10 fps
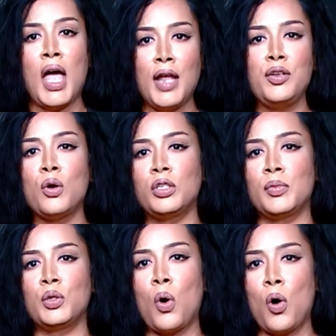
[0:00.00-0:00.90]
and
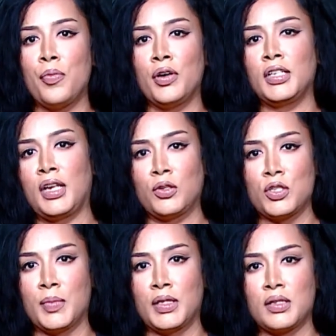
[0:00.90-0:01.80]
notable corporate
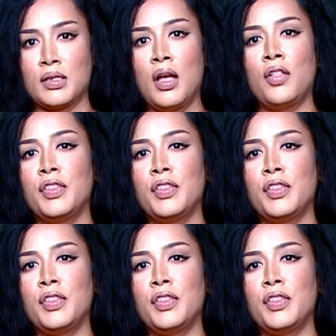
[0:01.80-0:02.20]
announcements,